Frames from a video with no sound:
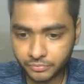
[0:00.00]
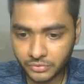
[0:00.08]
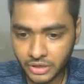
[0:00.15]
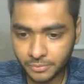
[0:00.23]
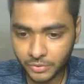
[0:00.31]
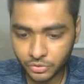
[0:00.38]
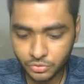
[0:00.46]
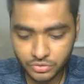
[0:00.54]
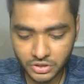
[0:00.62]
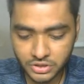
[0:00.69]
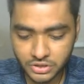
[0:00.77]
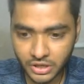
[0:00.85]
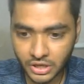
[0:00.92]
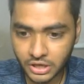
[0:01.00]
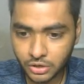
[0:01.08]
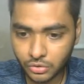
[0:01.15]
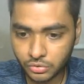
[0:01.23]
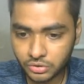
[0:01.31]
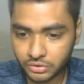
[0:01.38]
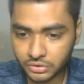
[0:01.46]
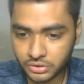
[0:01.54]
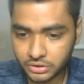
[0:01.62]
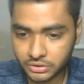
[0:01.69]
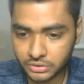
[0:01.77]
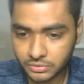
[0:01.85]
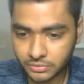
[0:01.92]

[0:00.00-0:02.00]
let me use this single quote here,